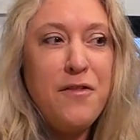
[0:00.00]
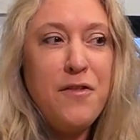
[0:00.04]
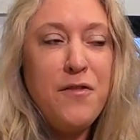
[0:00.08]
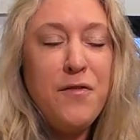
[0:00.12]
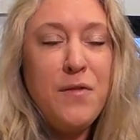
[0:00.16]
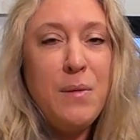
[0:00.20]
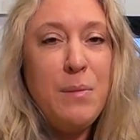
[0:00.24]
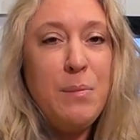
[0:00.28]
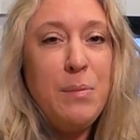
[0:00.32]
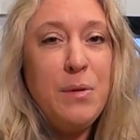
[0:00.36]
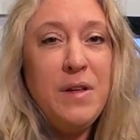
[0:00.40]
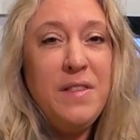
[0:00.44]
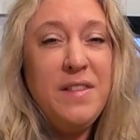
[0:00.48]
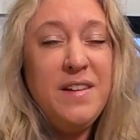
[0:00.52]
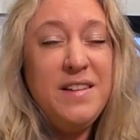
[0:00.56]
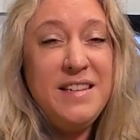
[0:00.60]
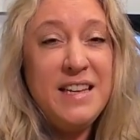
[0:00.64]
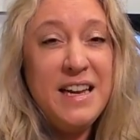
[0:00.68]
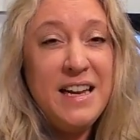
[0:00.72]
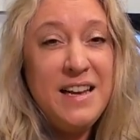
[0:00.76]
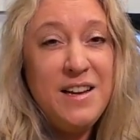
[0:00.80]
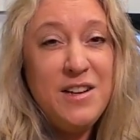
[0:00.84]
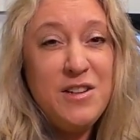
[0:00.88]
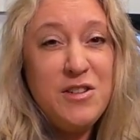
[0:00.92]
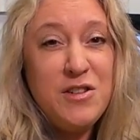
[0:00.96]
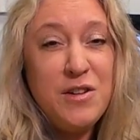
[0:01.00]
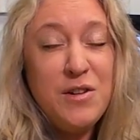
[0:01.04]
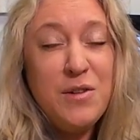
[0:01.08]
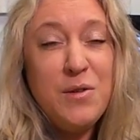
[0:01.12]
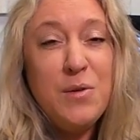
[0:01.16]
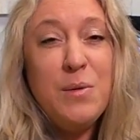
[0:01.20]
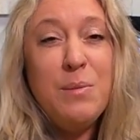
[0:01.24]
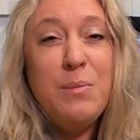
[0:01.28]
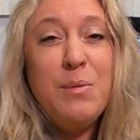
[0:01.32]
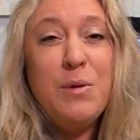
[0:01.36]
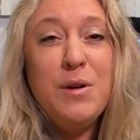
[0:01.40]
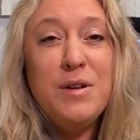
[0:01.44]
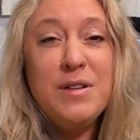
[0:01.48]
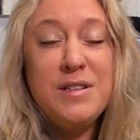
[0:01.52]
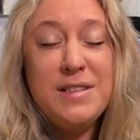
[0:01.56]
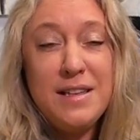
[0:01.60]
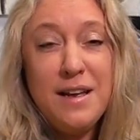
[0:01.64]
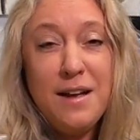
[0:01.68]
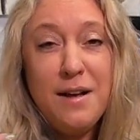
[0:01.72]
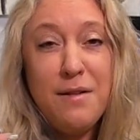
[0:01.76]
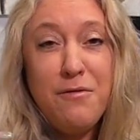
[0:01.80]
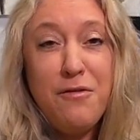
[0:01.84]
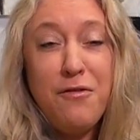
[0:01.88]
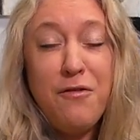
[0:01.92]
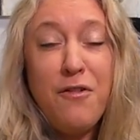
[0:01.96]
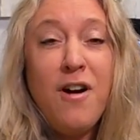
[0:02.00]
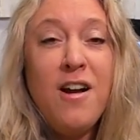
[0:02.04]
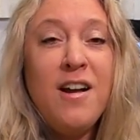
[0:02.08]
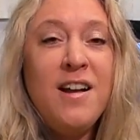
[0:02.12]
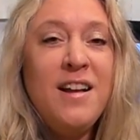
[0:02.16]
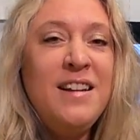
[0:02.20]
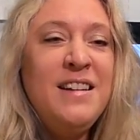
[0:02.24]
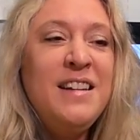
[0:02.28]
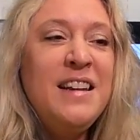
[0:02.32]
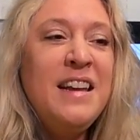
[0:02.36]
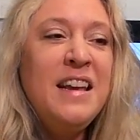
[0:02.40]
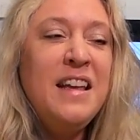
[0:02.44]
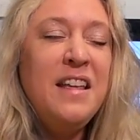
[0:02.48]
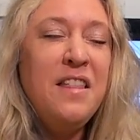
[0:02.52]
if I put the dating jungle books up front,